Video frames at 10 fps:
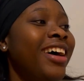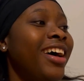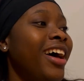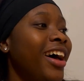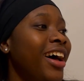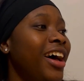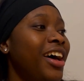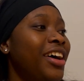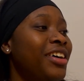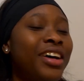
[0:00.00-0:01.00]

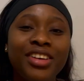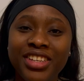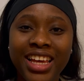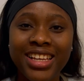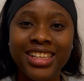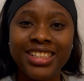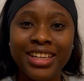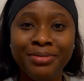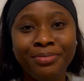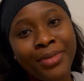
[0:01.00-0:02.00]
I'll see you guys
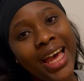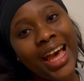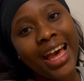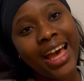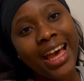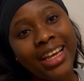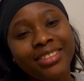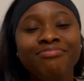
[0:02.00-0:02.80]
later. Bye.